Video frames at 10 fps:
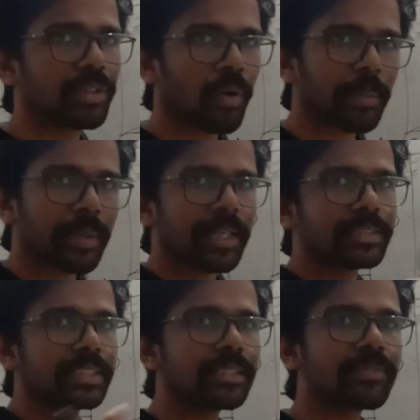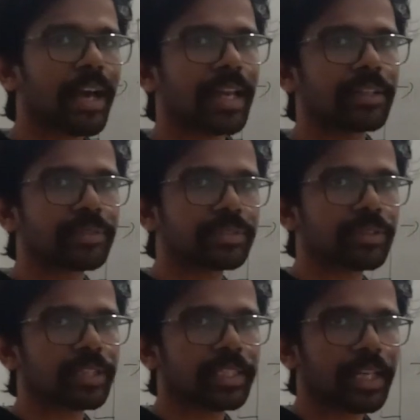to normalize these values
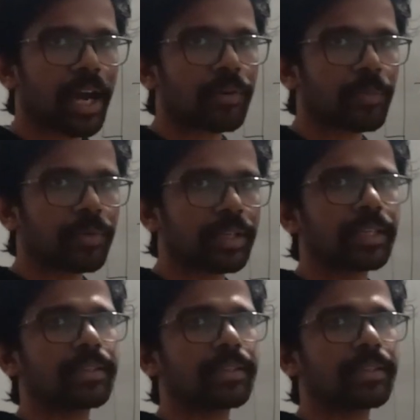so that the output